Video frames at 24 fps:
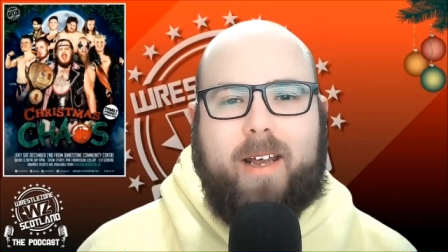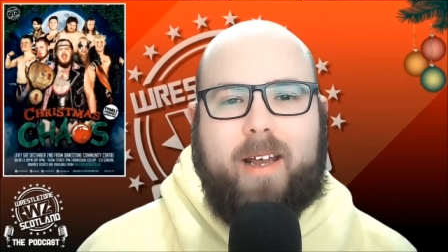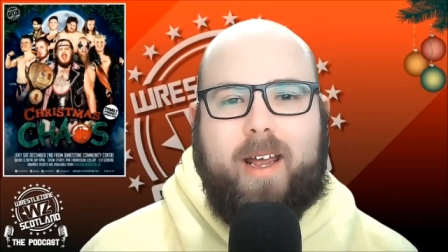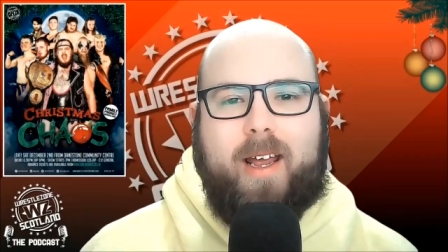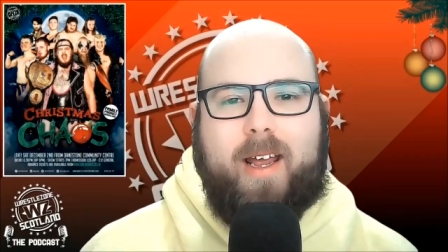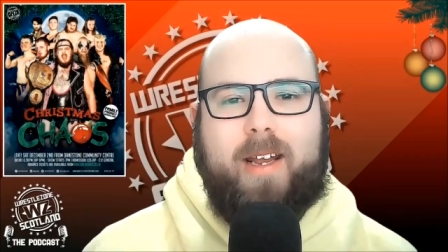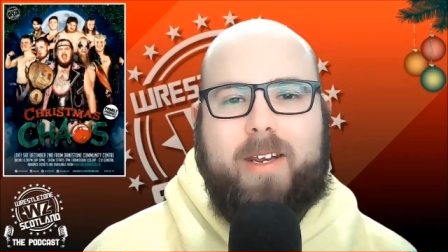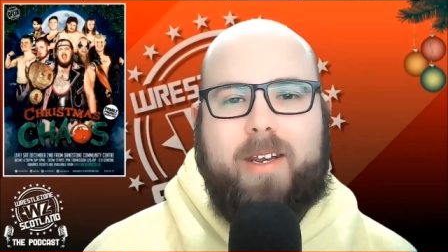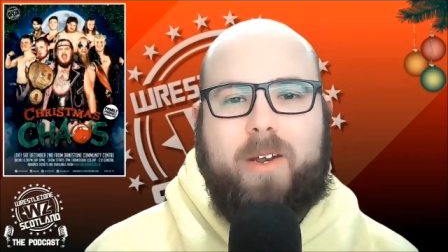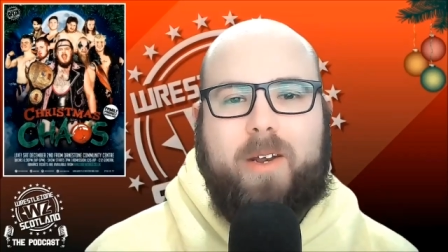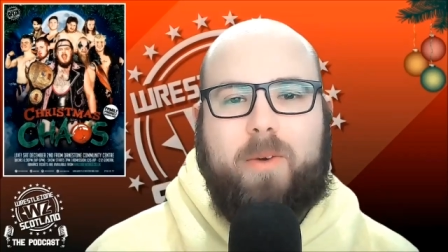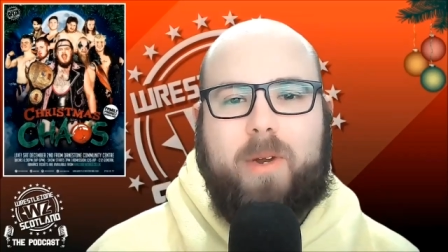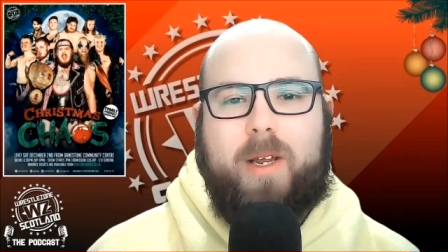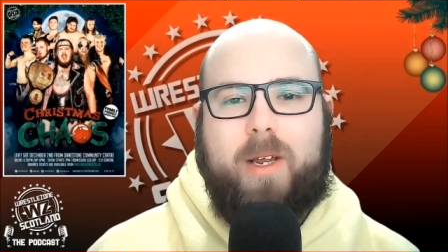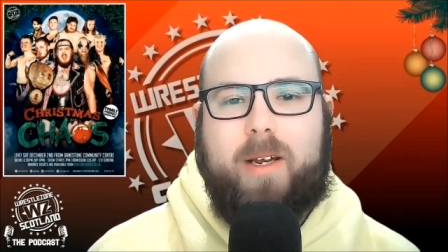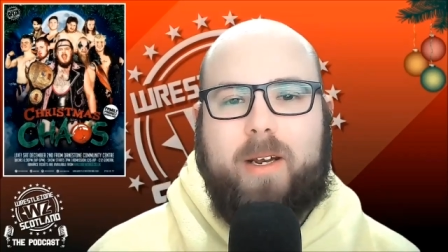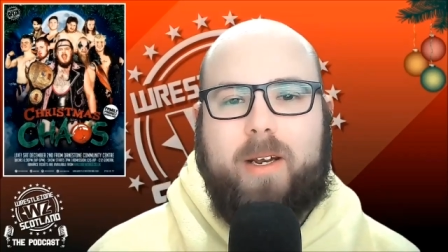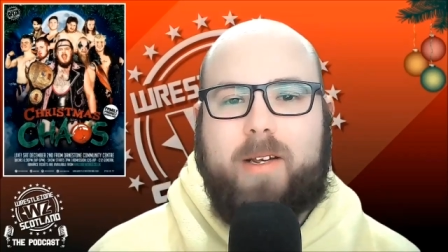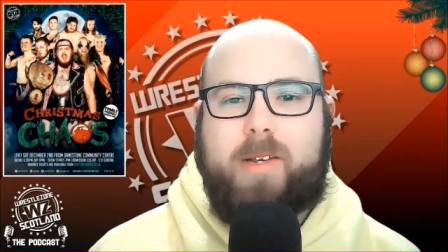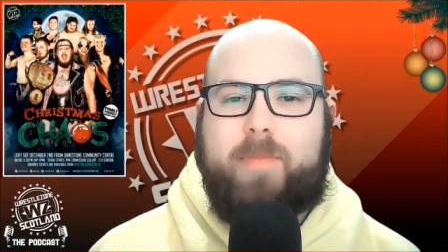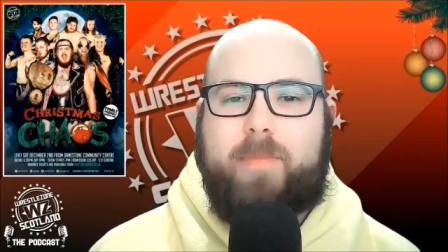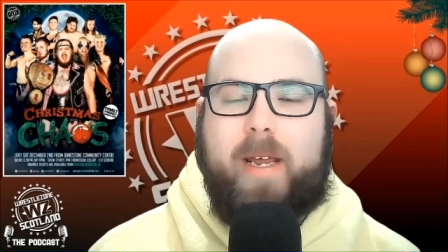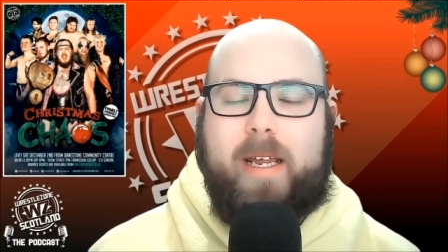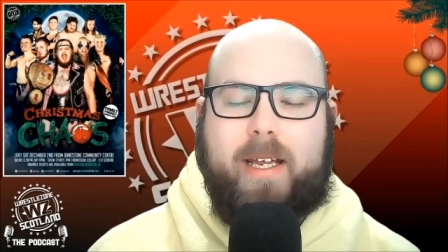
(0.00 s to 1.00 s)
and uh, we
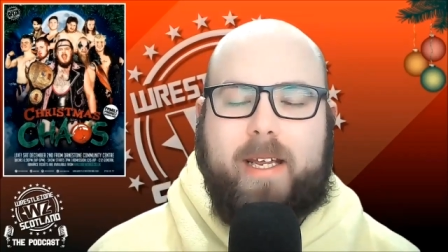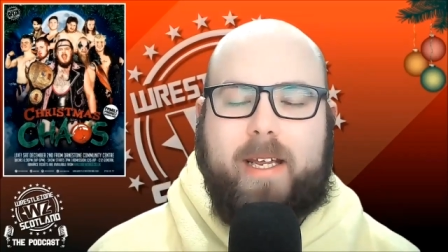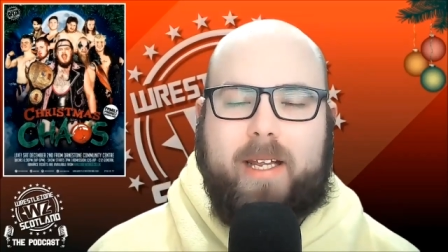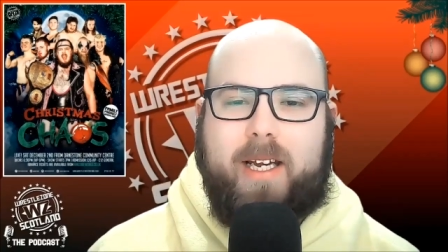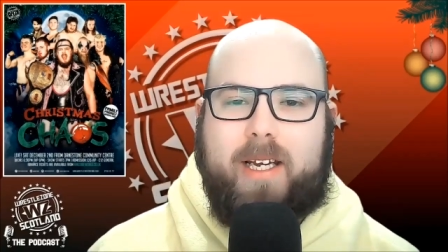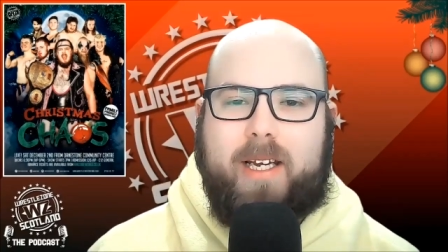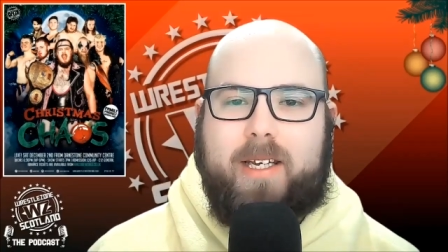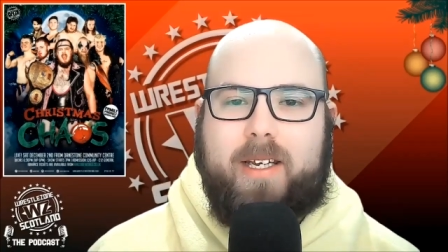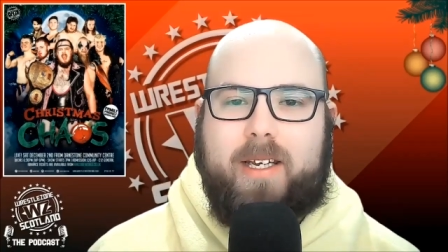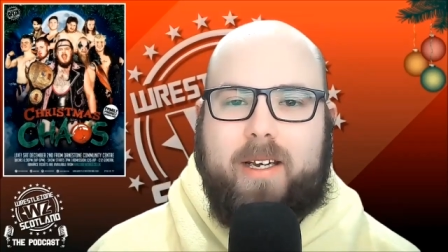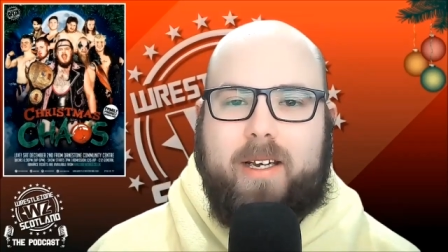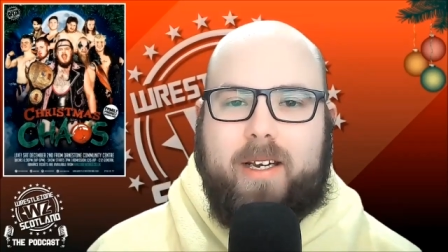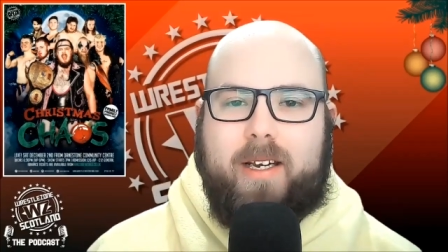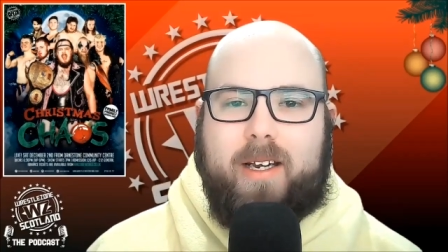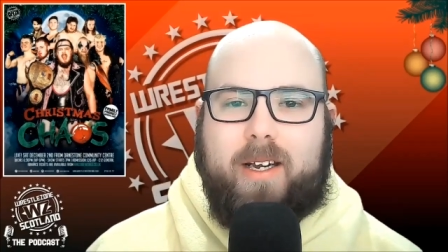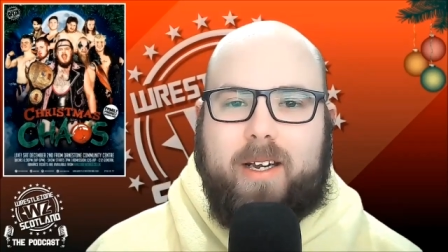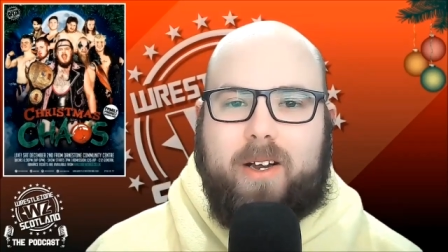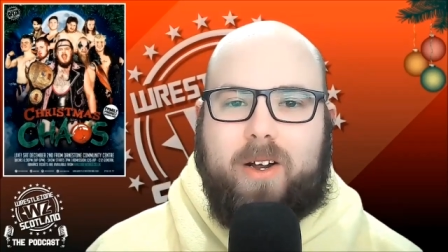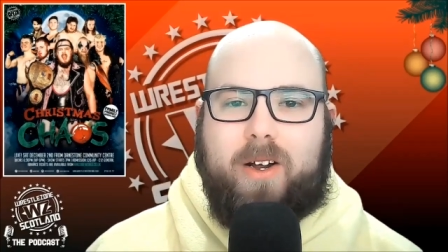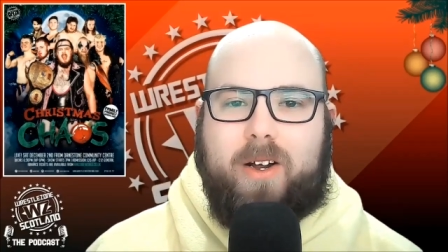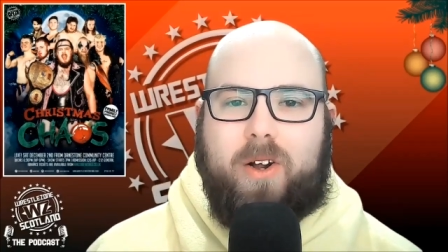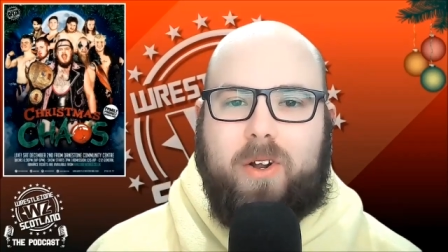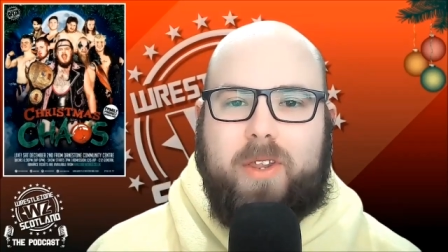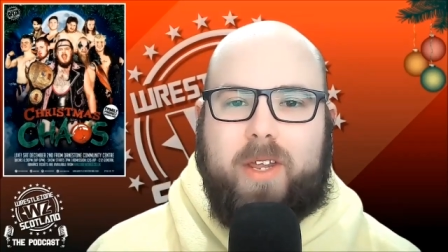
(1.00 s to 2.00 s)
can speculate
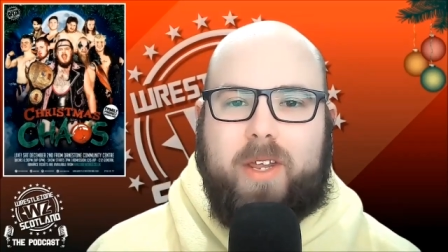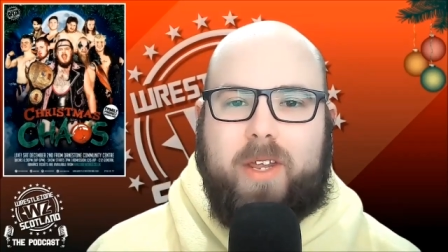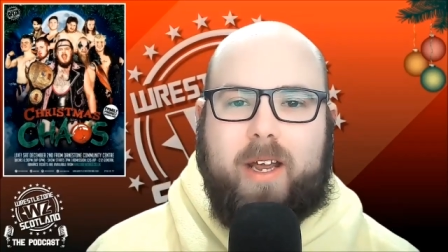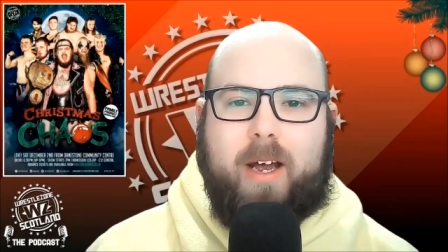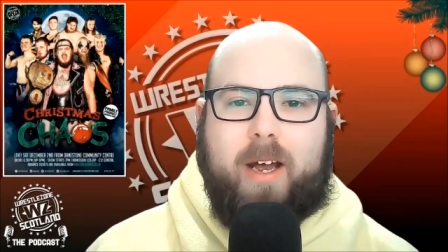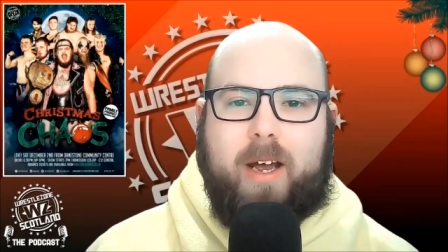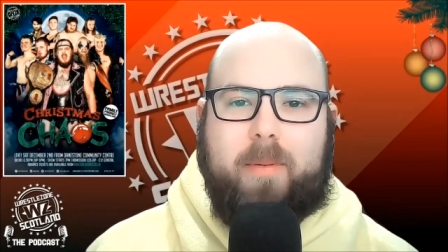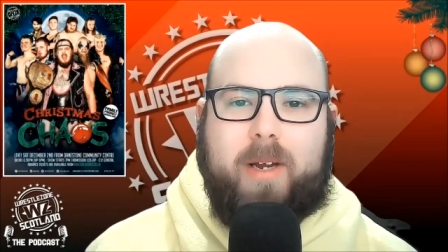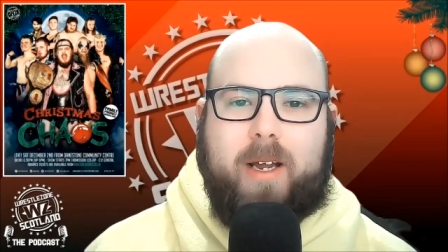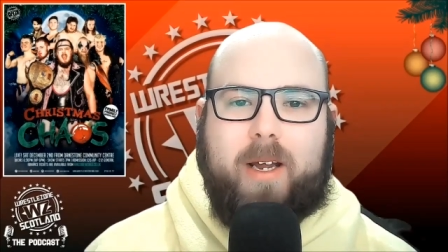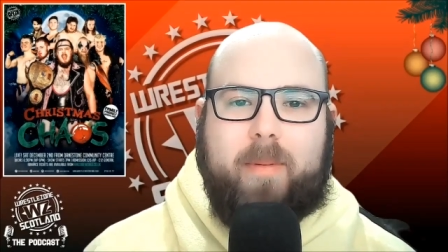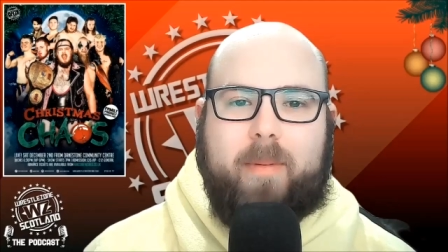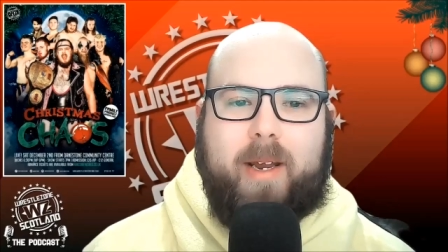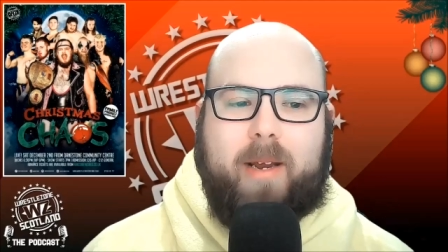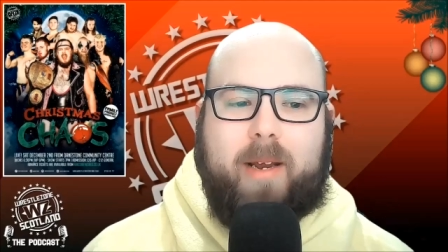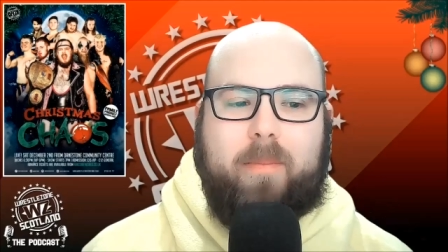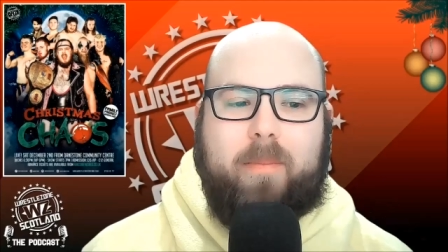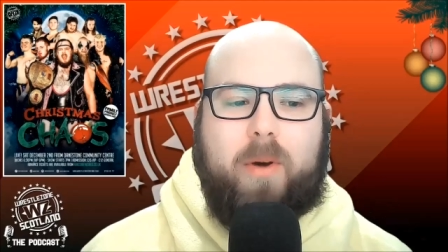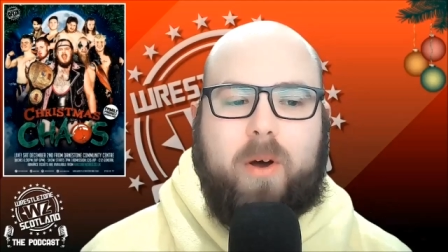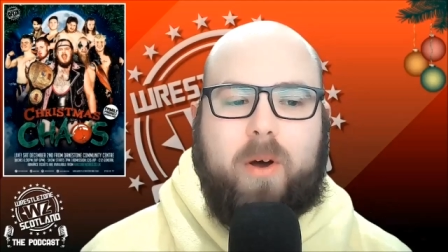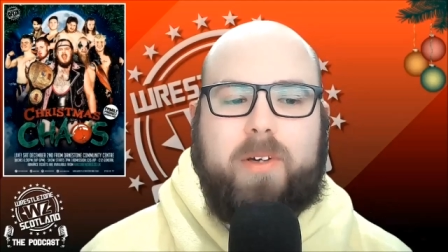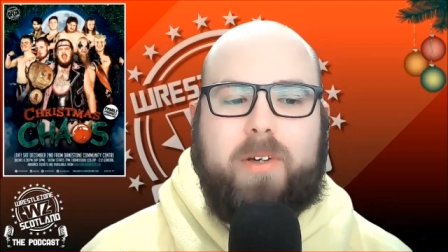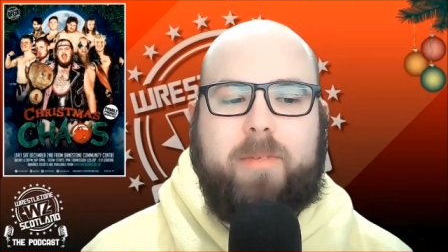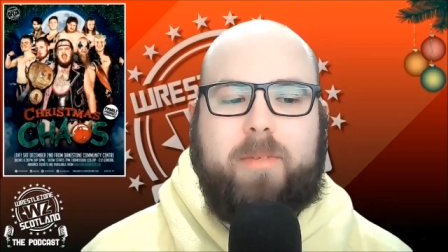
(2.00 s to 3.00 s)
on the upcoming
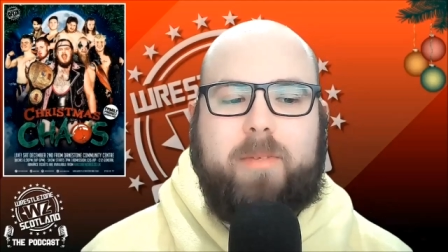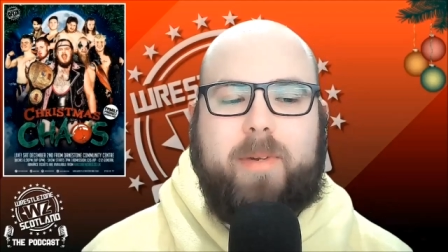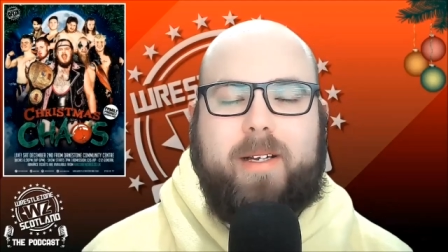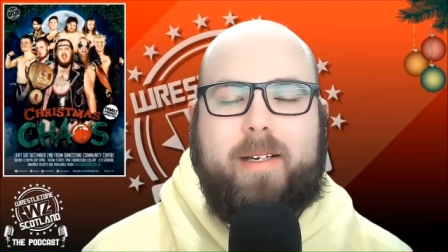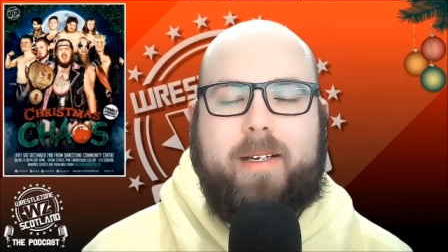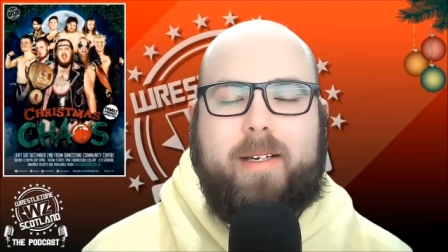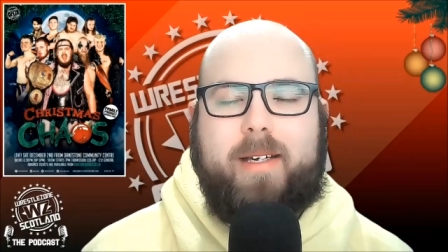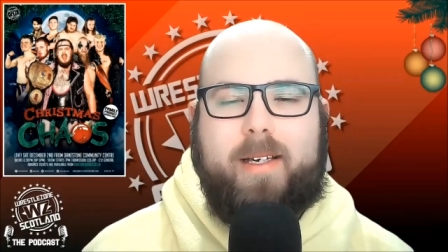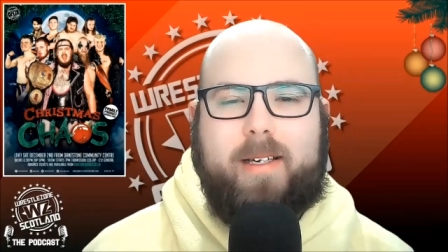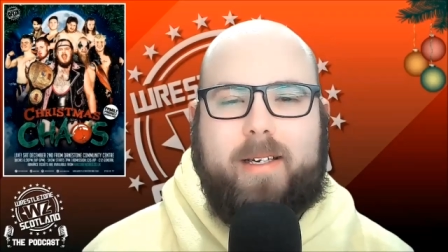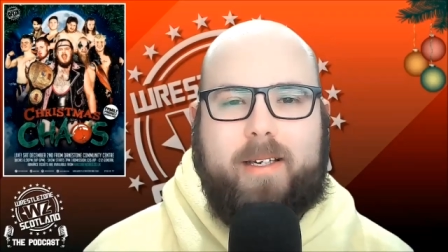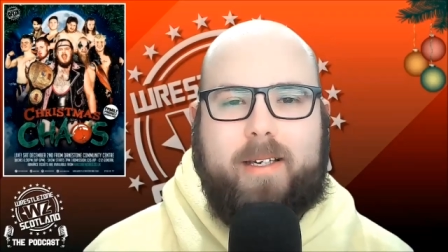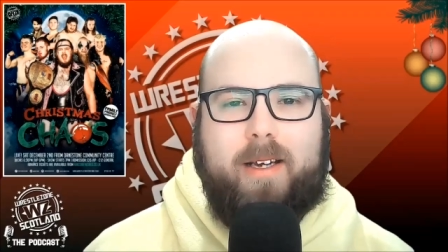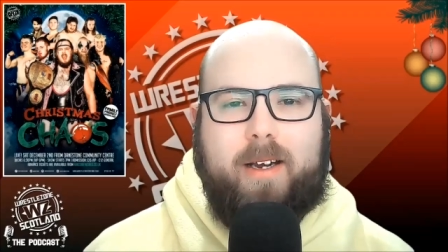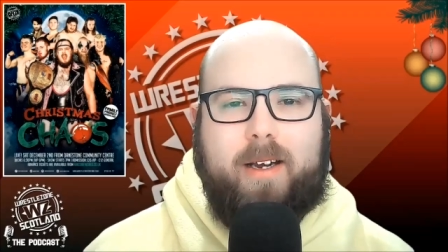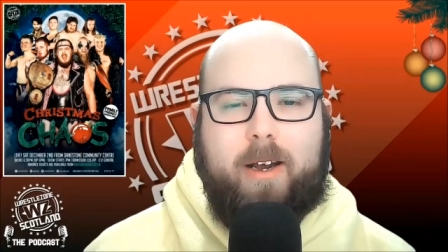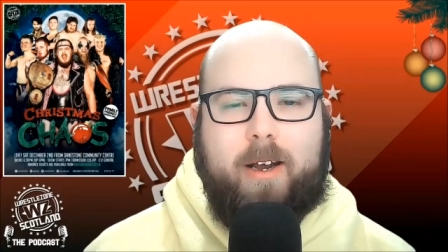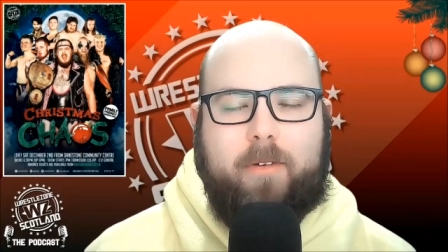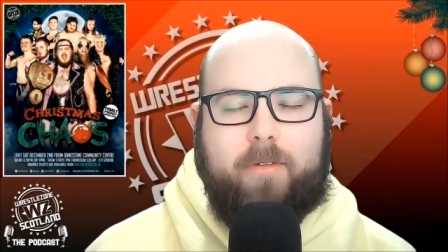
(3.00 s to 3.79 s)
possibilities